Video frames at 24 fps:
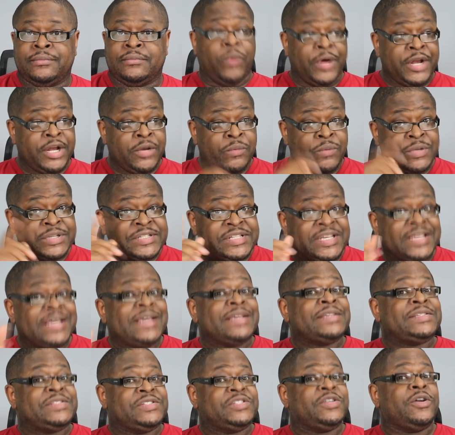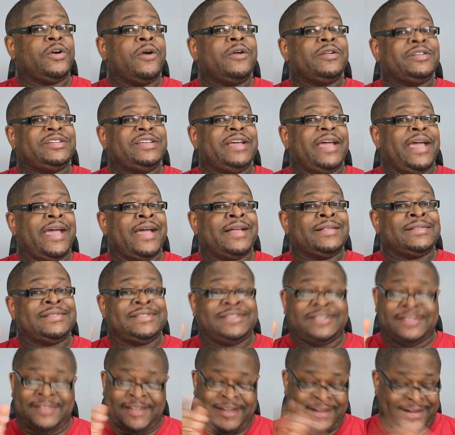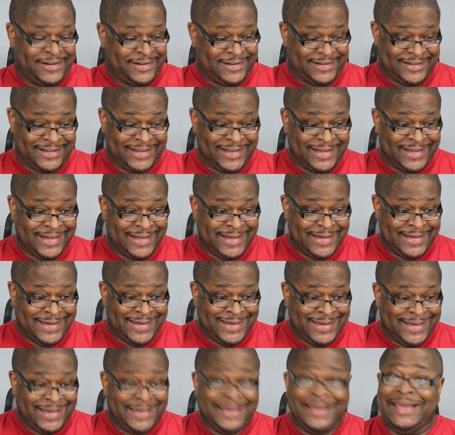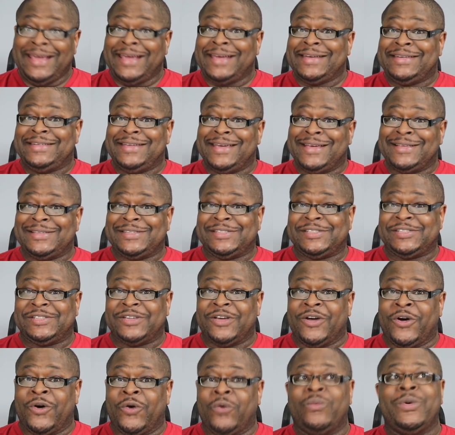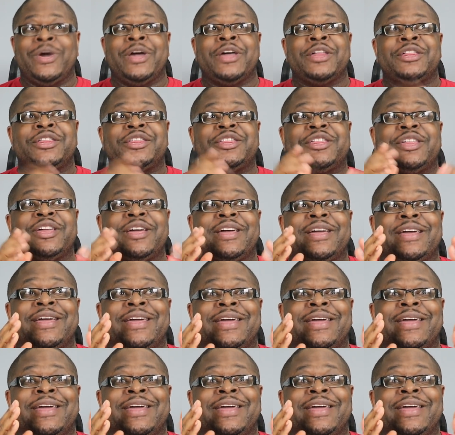When it was his turn to answer, he did so with,